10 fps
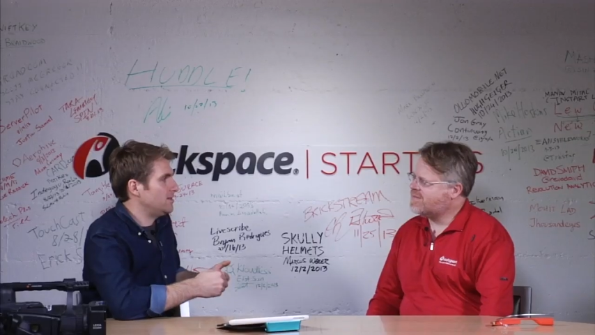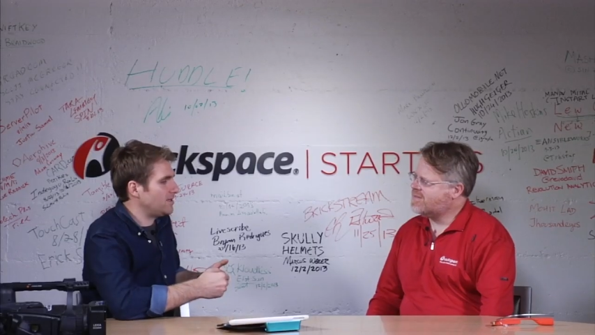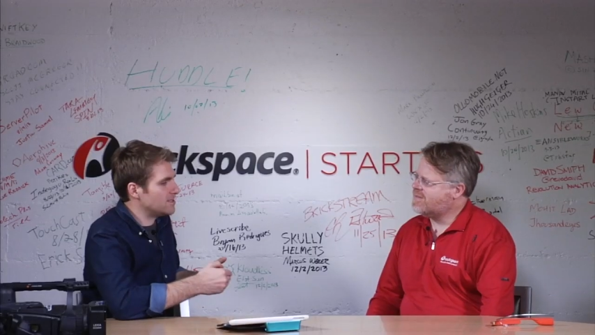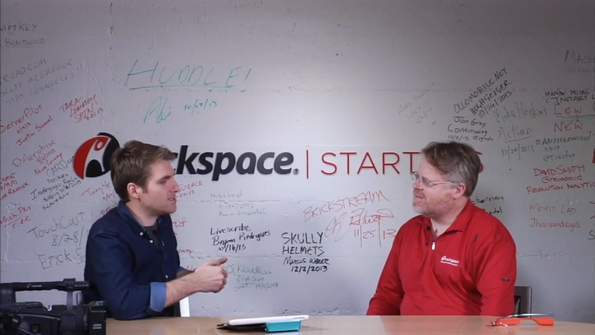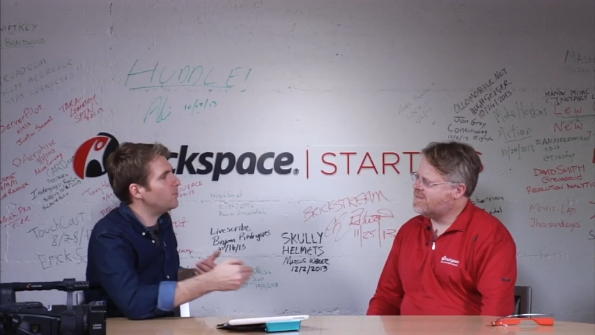
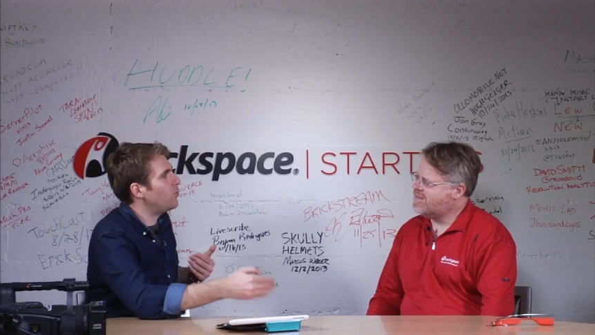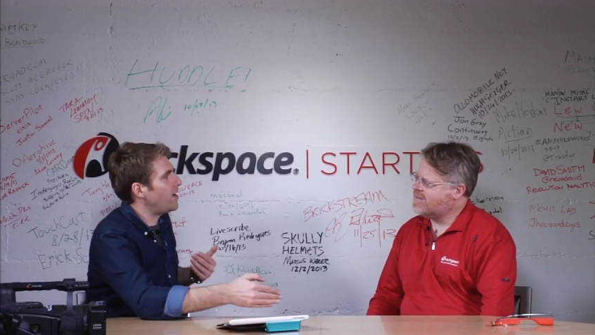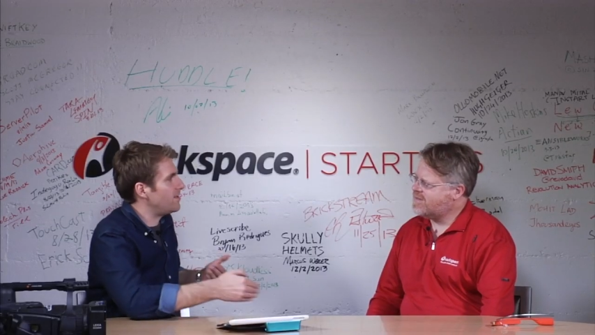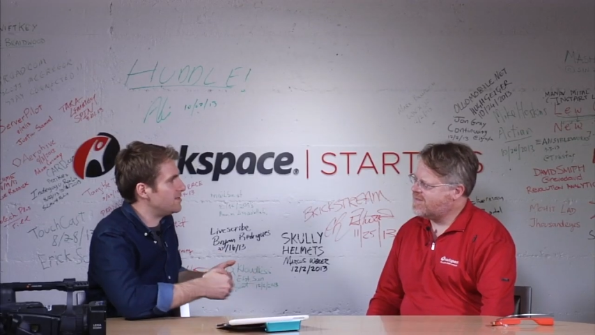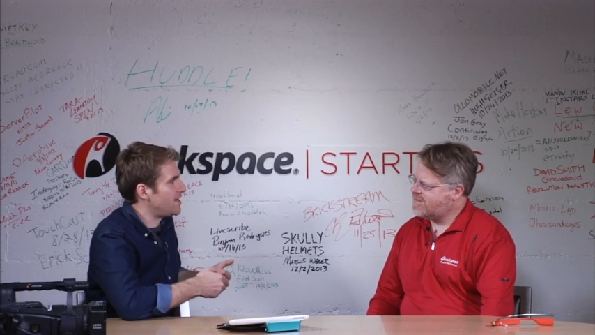Speaker 1: in some
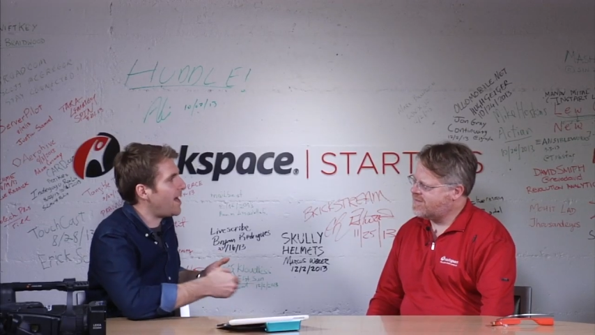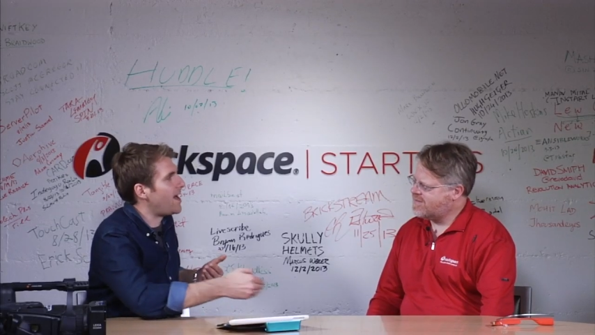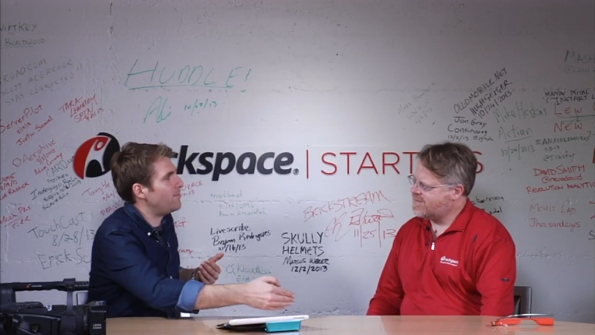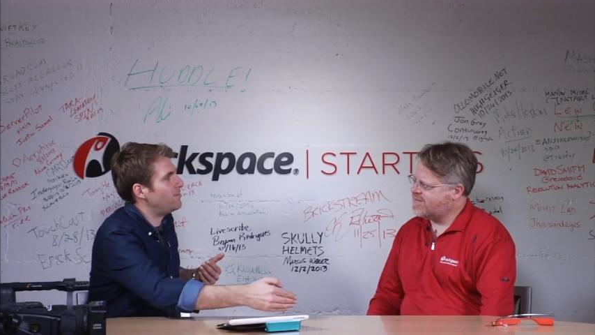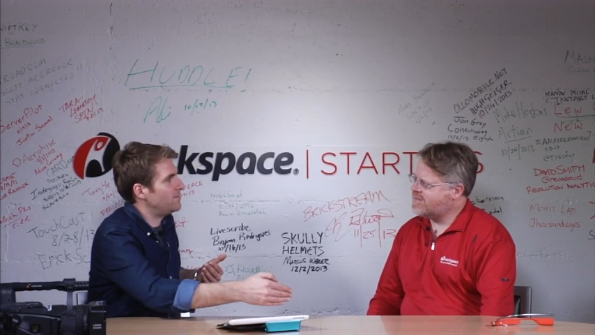way, the
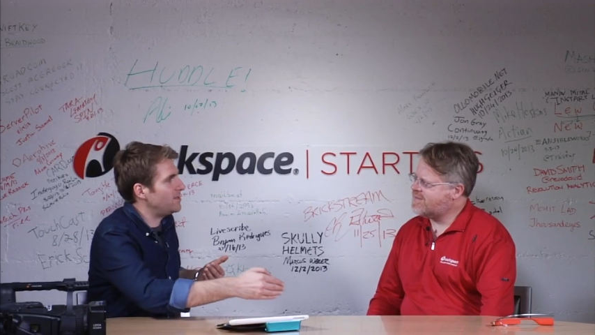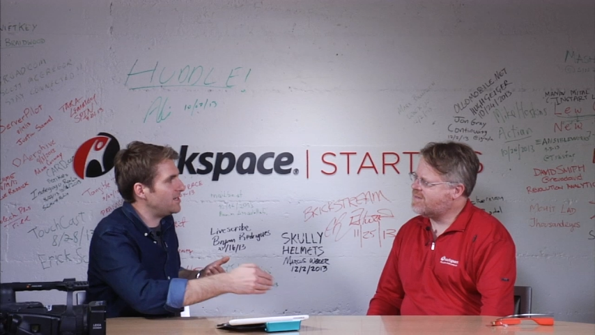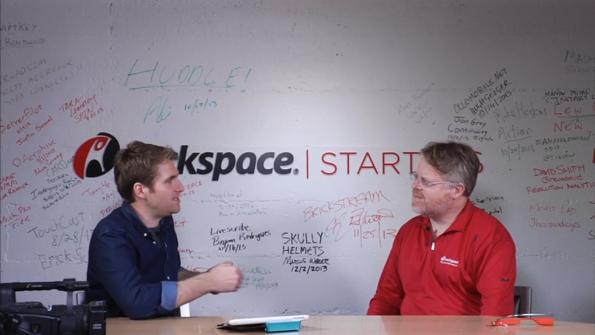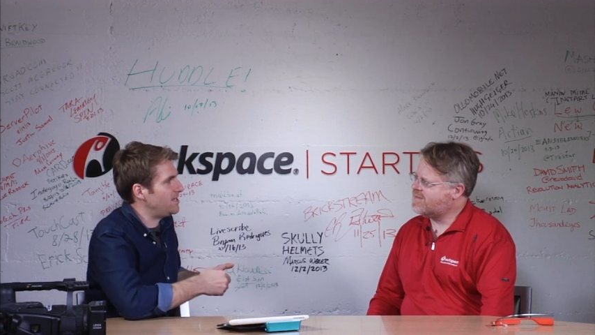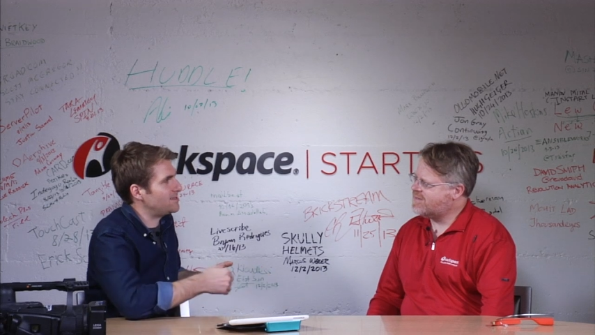time that
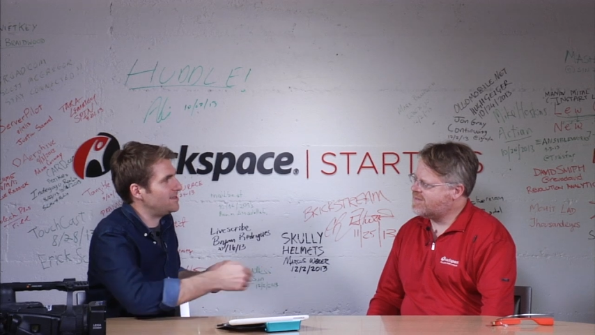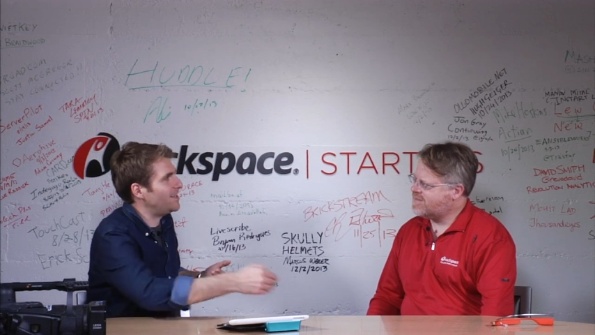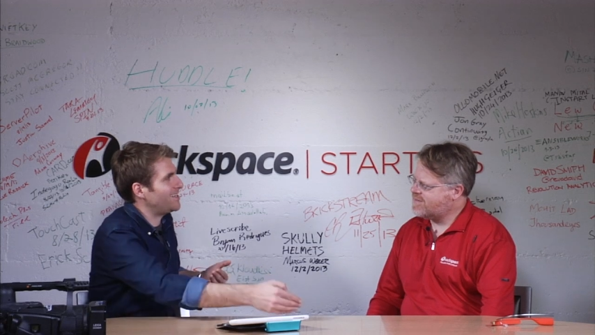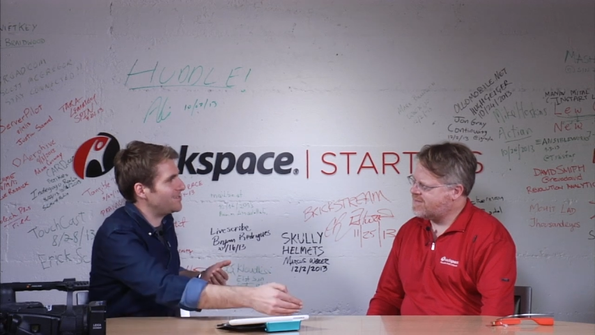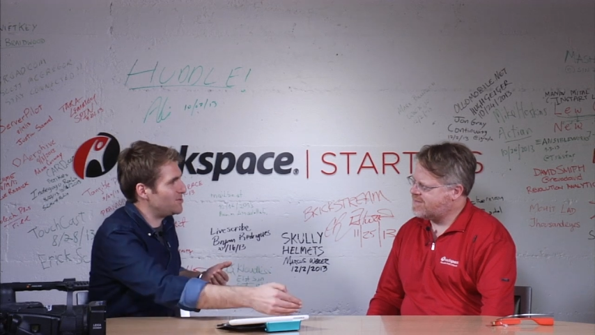it takes
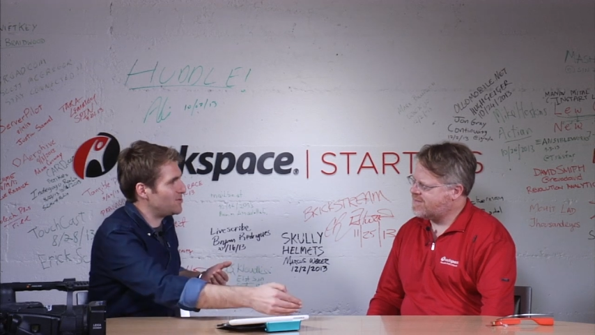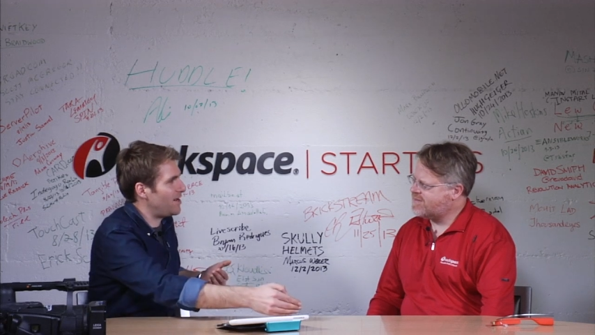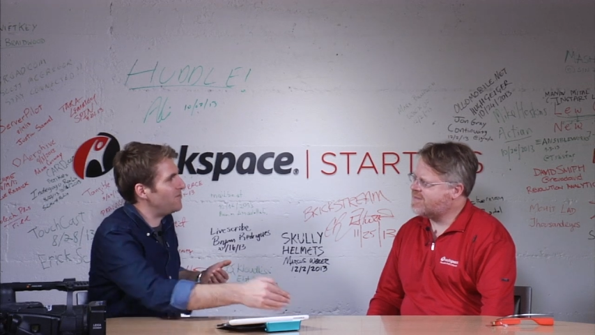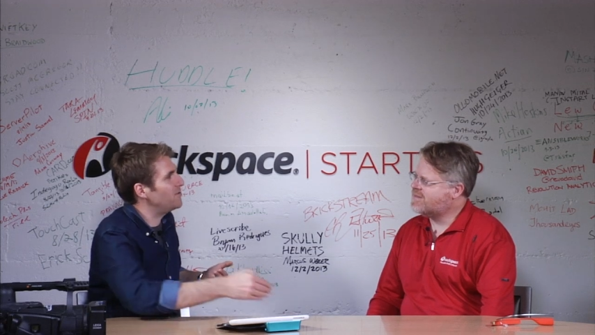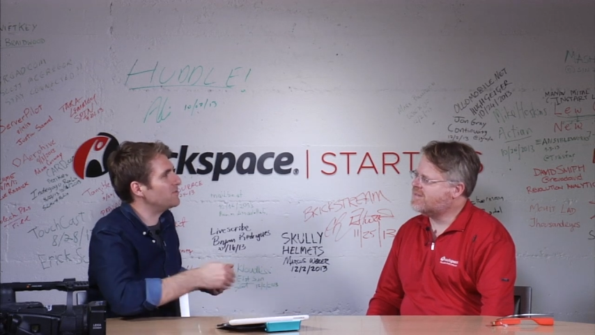light to
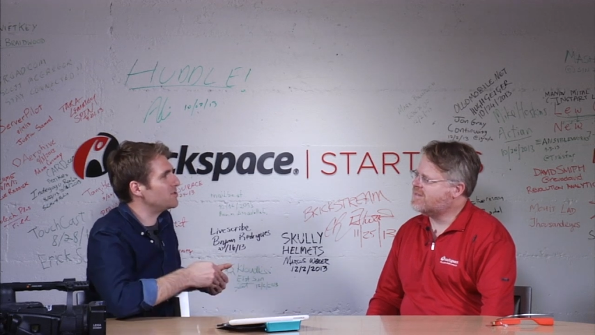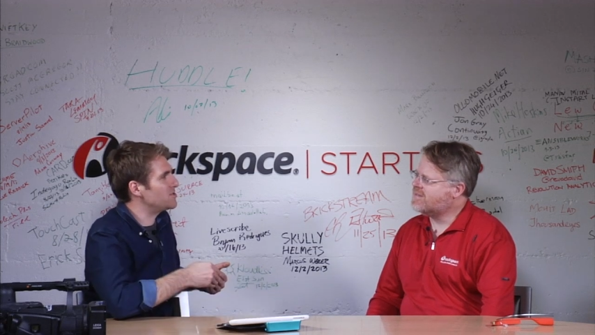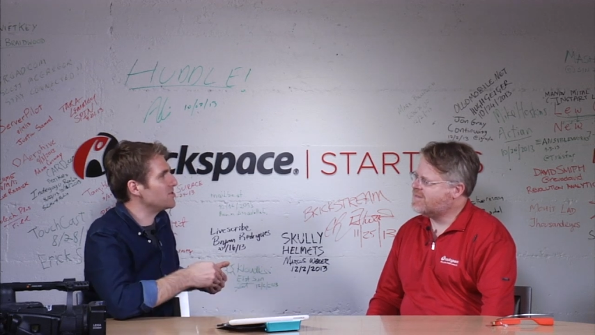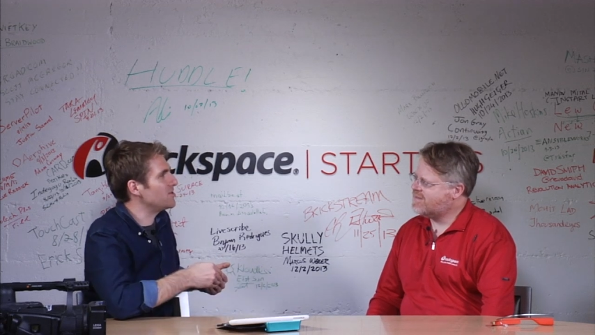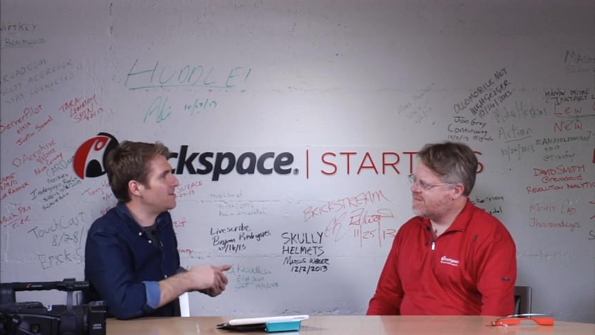travel and
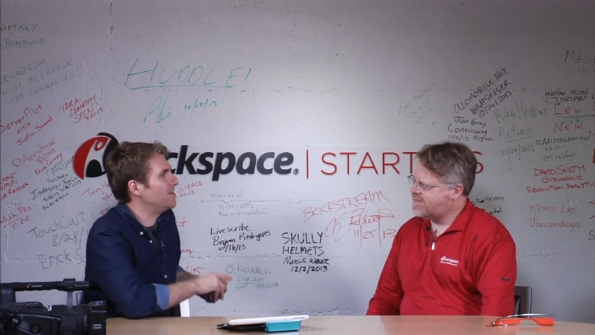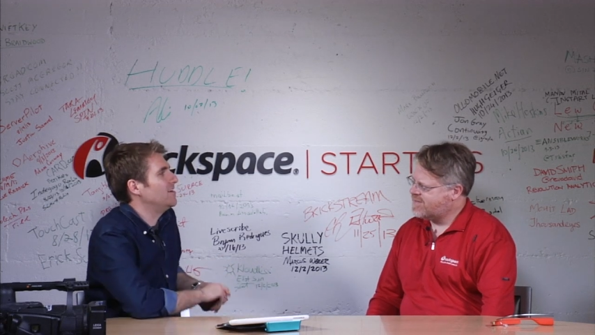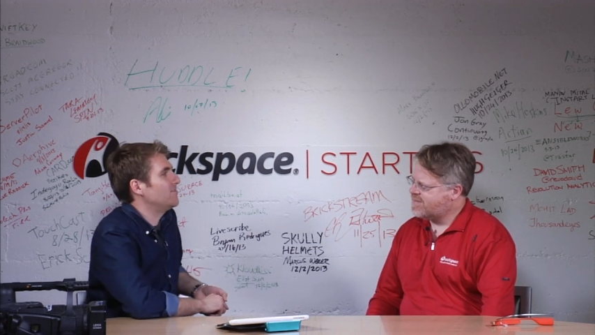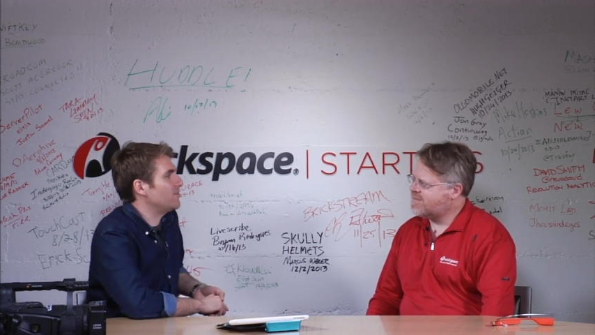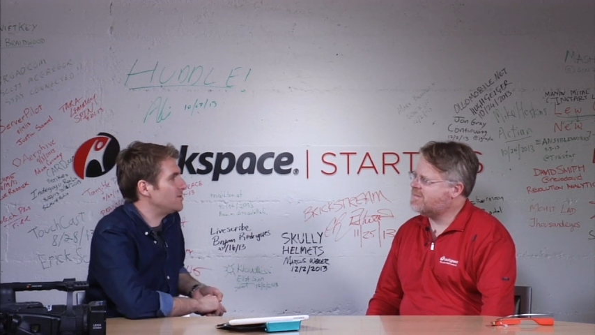return
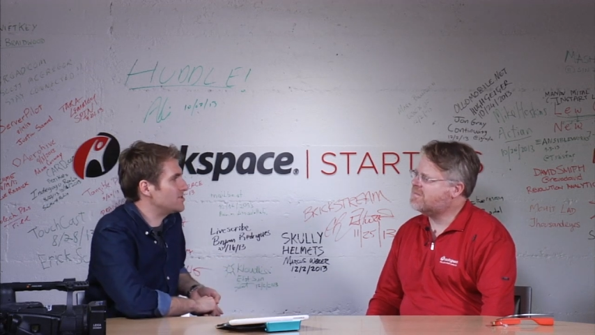from a